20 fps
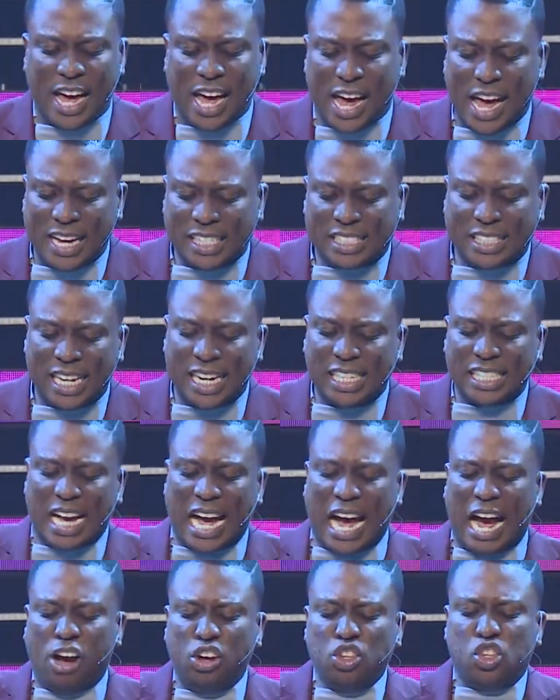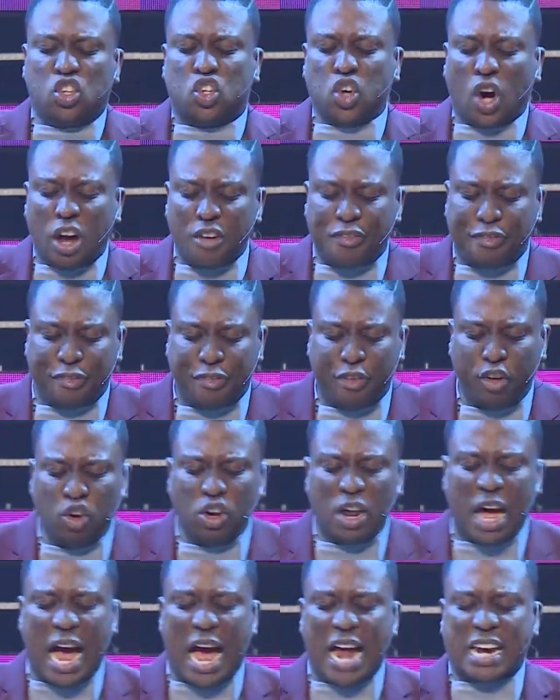He says, how
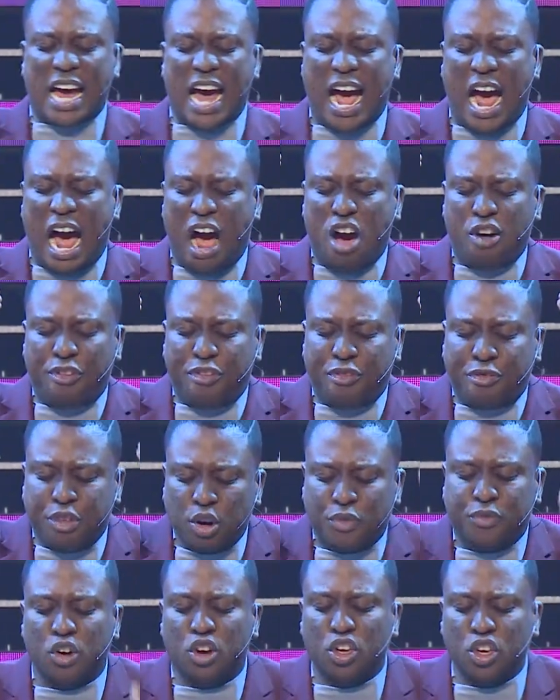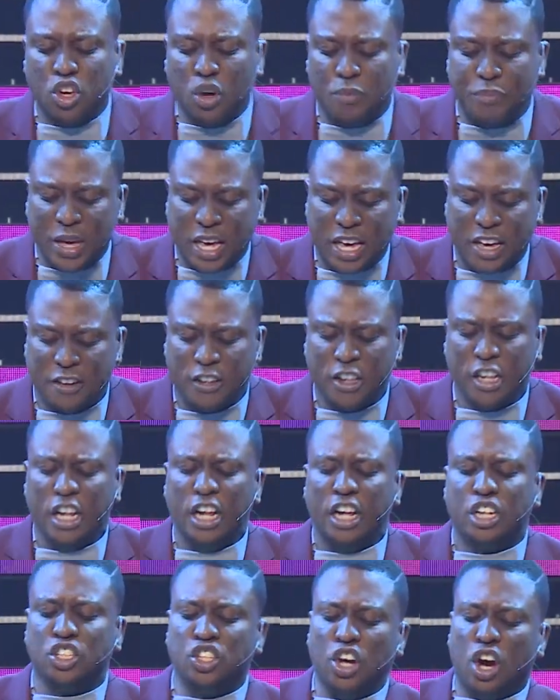joyful and how fruitful you be.
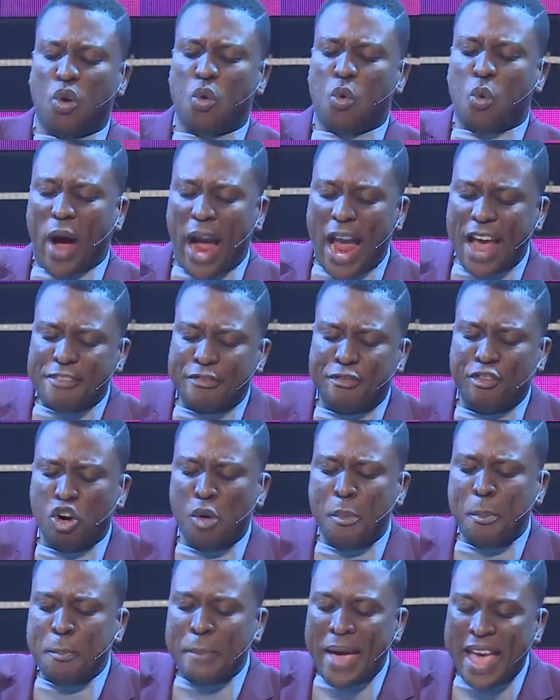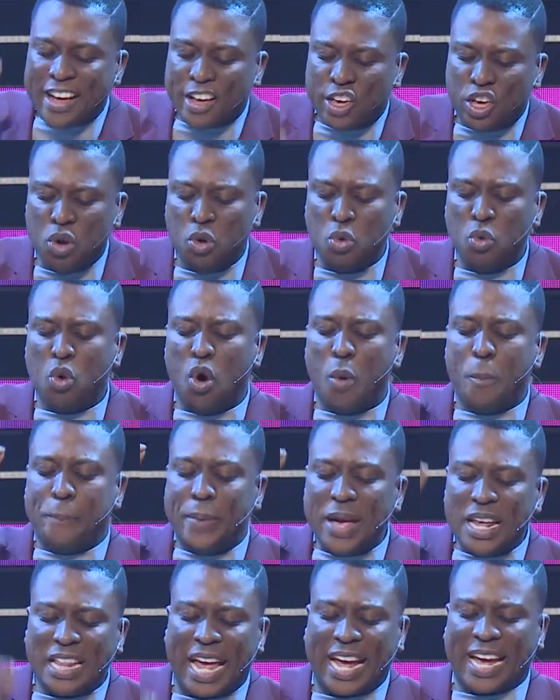Your wife will
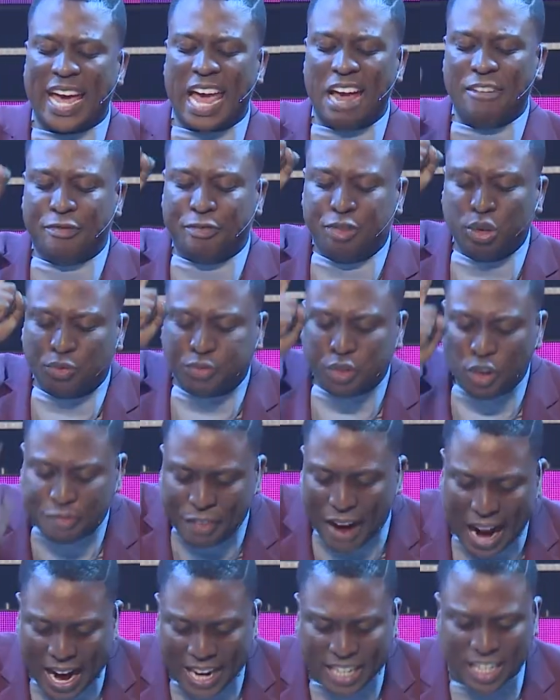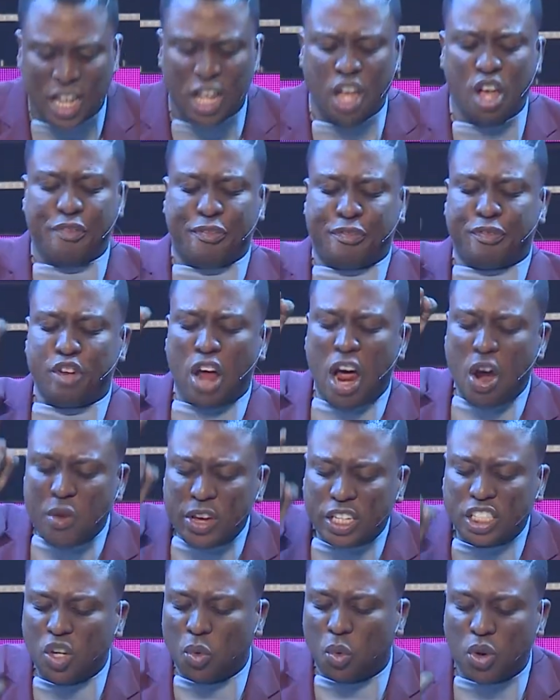be like a fruitful vine,
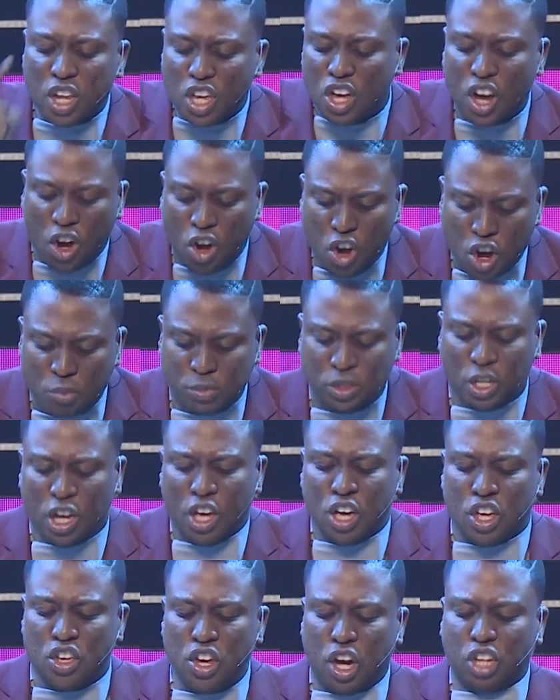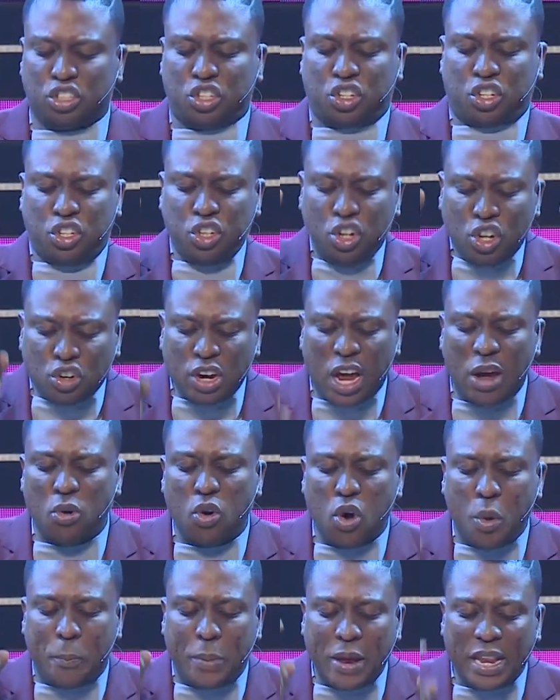flourishing within your homes. Your children
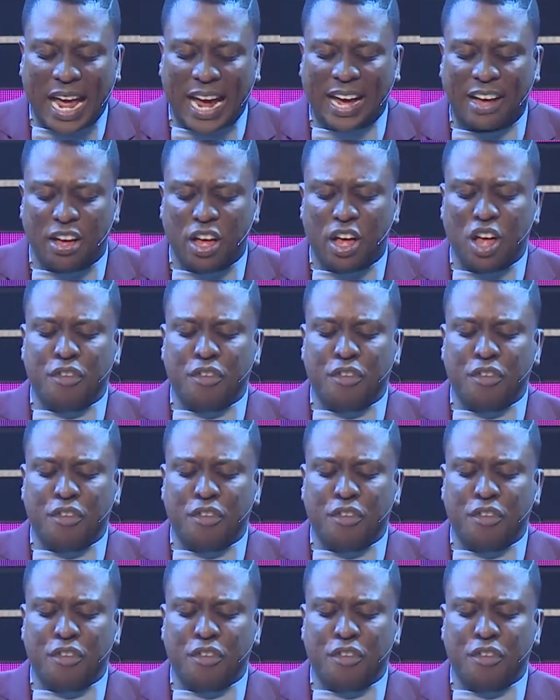will be like